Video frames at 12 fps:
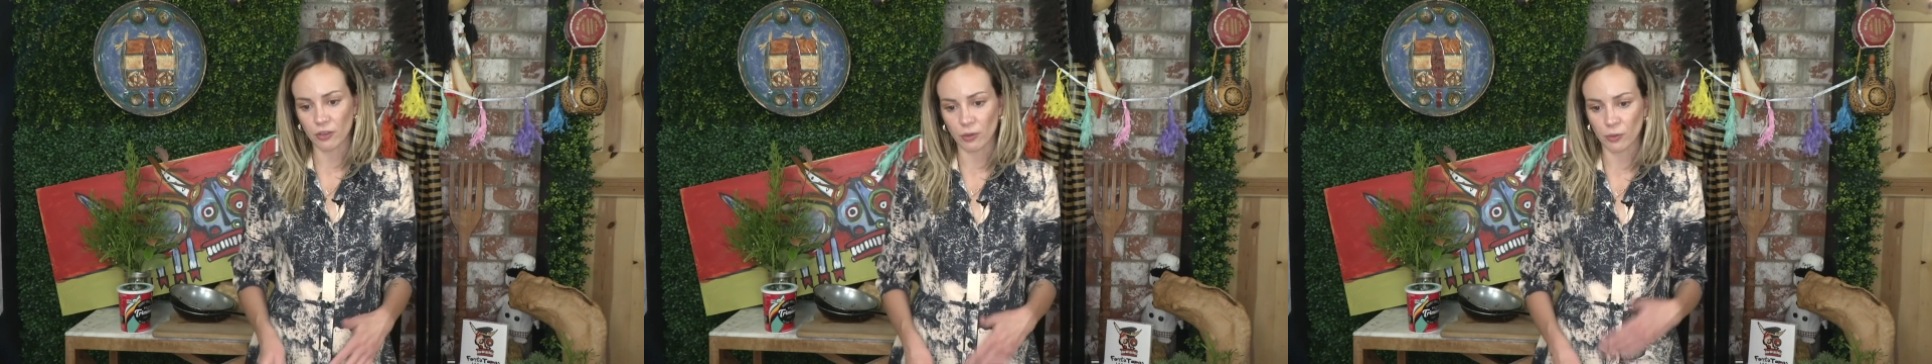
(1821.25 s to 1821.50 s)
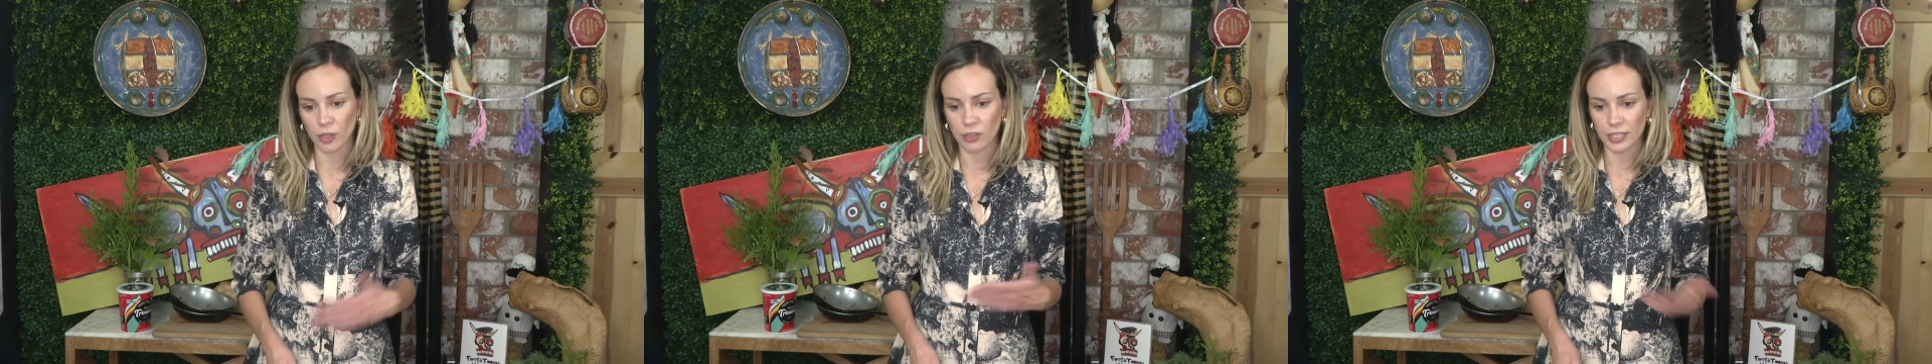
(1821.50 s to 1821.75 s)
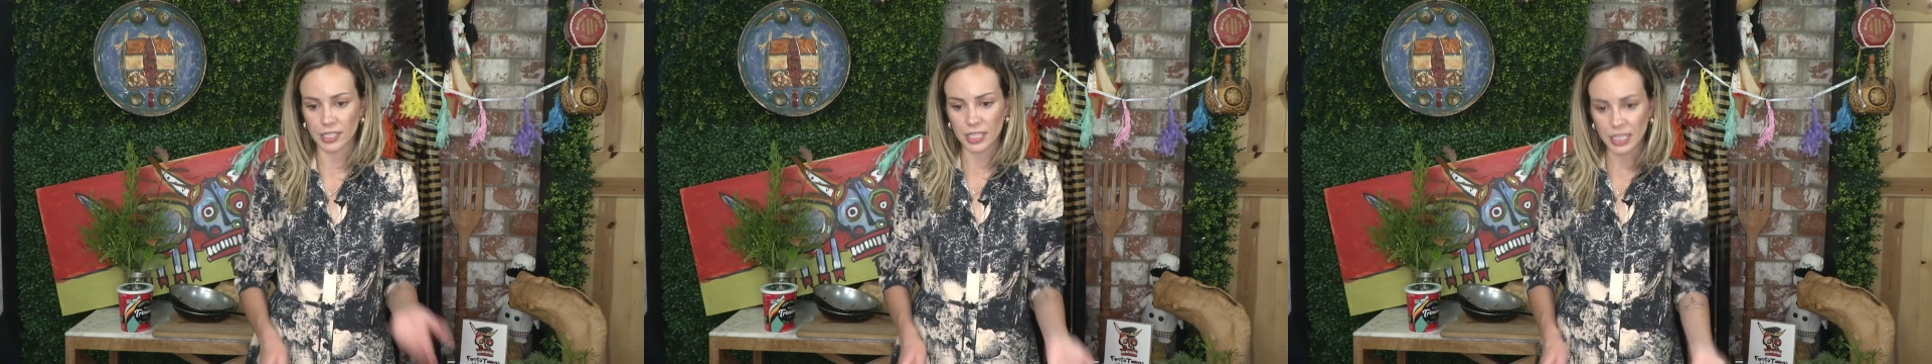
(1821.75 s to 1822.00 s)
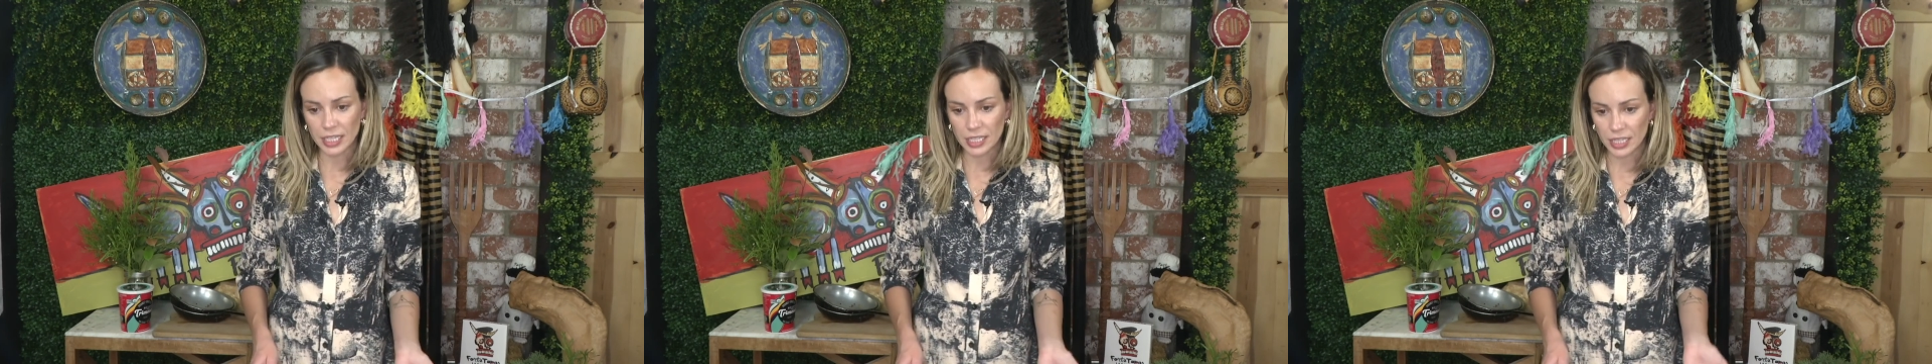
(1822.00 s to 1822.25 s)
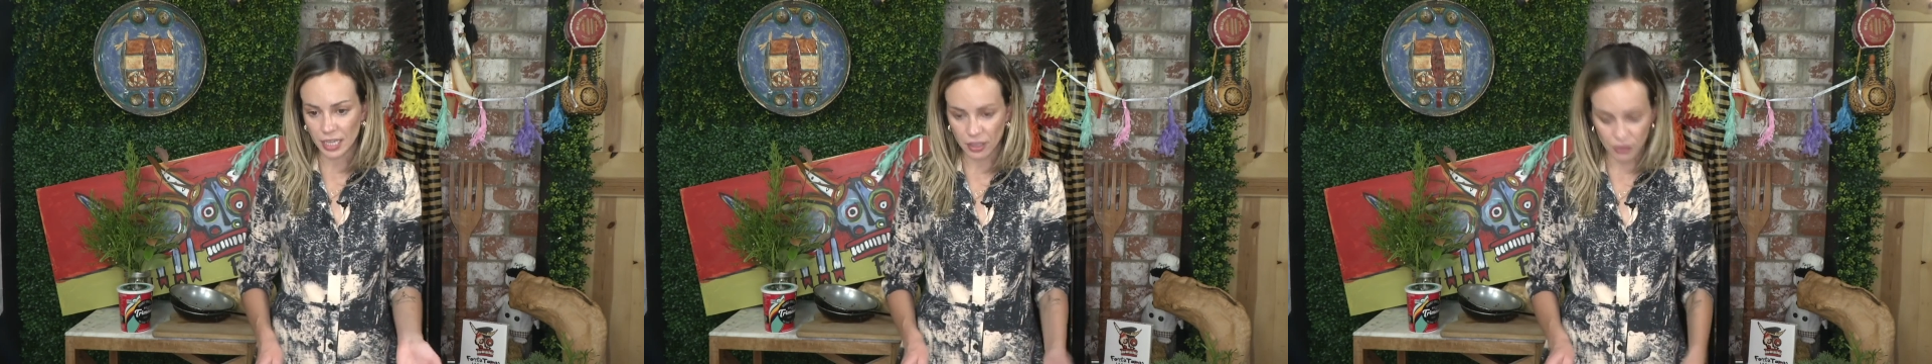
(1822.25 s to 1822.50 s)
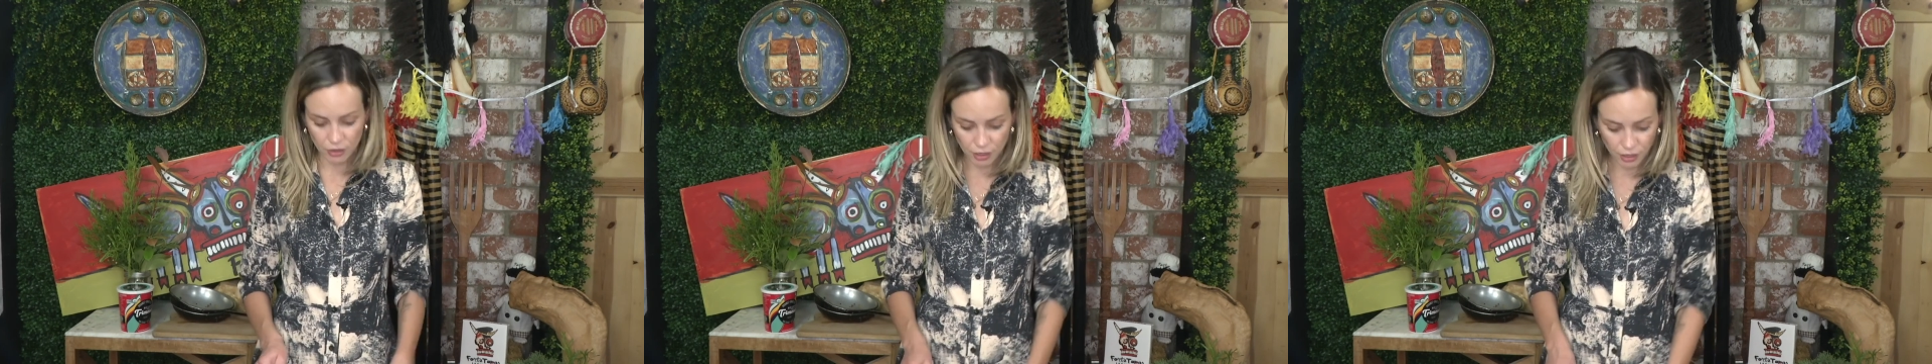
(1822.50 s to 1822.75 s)
and then we all get to eat
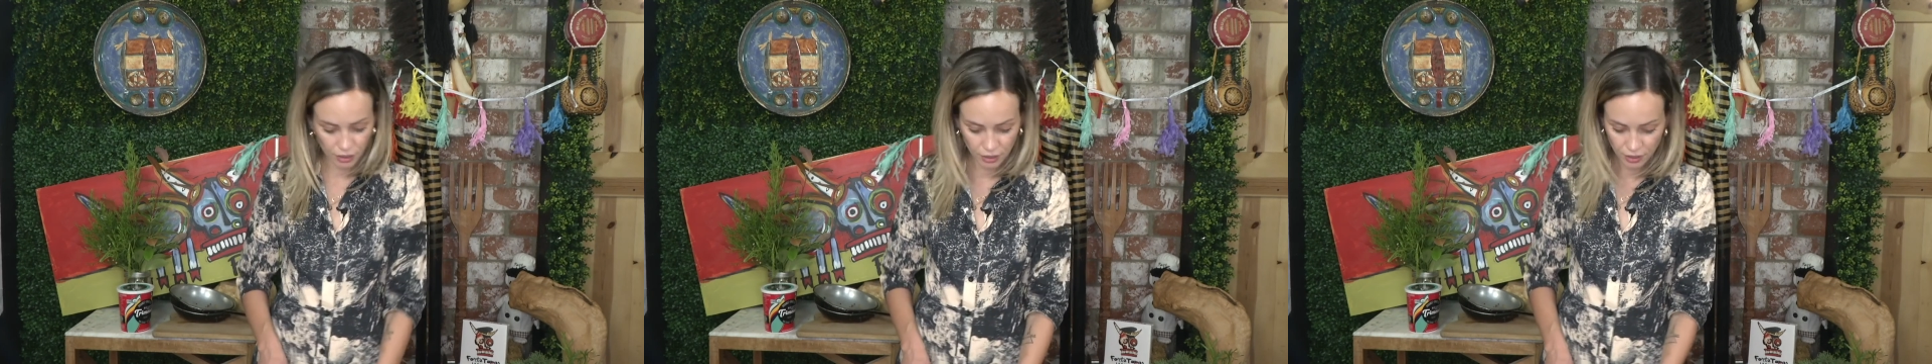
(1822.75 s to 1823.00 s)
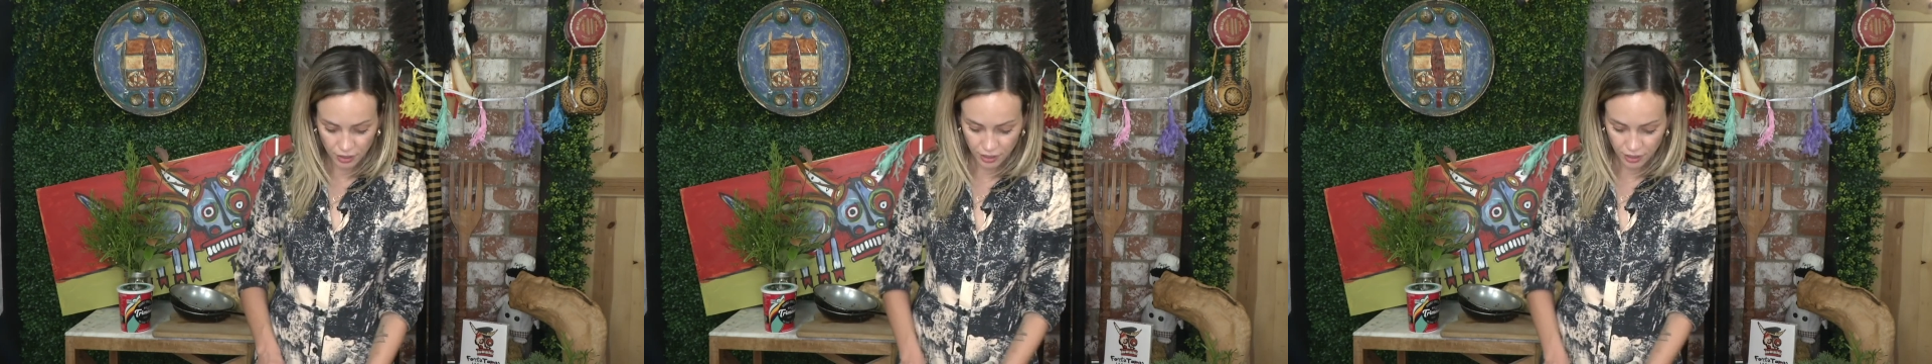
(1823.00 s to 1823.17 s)
together,